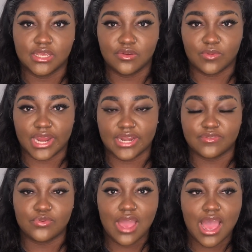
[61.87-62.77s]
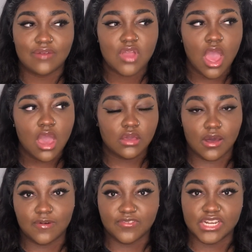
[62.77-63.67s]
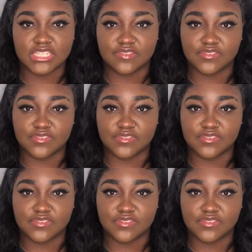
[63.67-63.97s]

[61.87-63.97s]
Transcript: right? If you have confidence, if